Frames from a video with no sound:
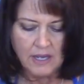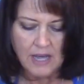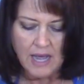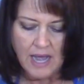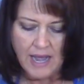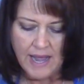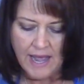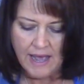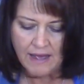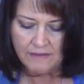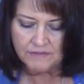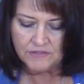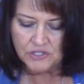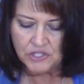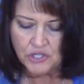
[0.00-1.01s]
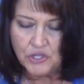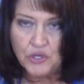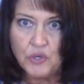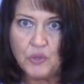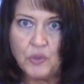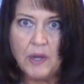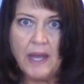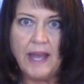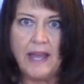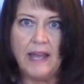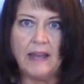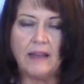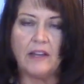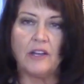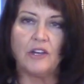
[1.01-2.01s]
I have 2
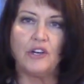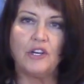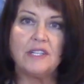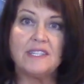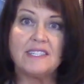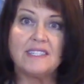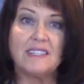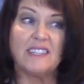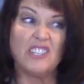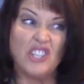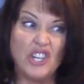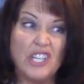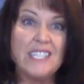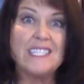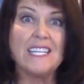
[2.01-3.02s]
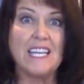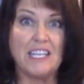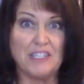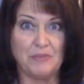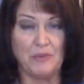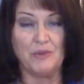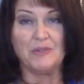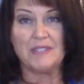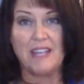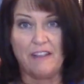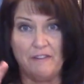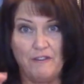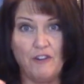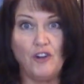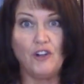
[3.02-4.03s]
good teaspoons,
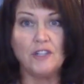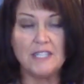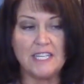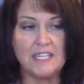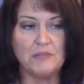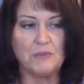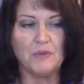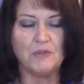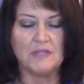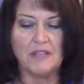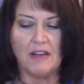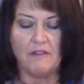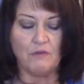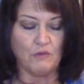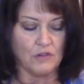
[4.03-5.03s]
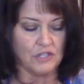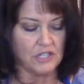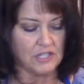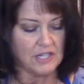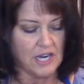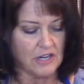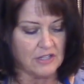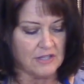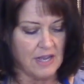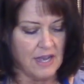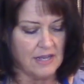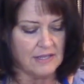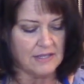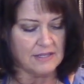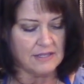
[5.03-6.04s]
like full teaspoons of Worcestershire
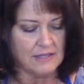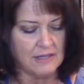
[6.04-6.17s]
sauce.